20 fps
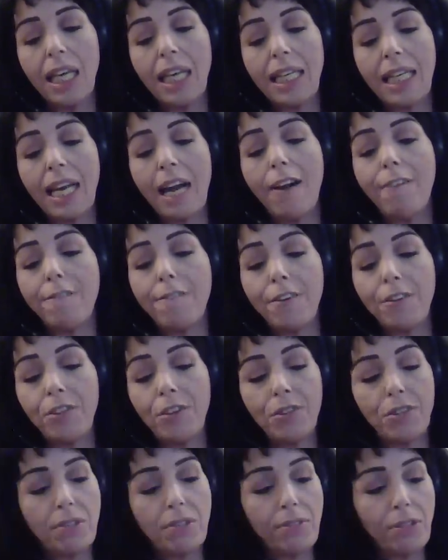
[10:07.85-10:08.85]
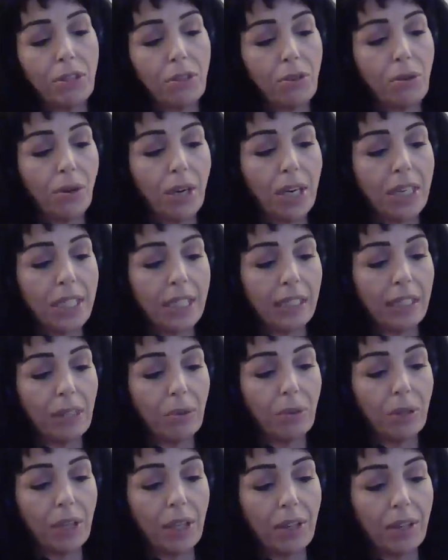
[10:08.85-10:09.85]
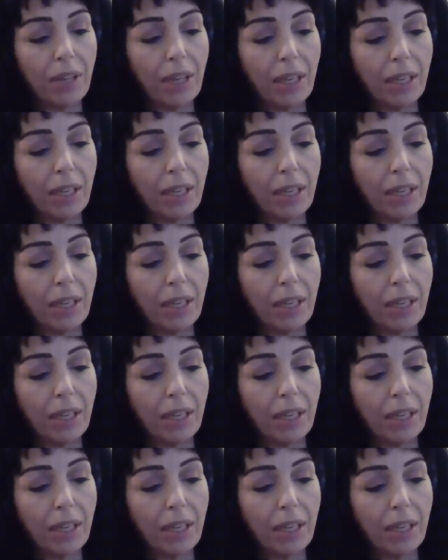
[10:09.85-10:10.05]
Now, for those of you who are dealing with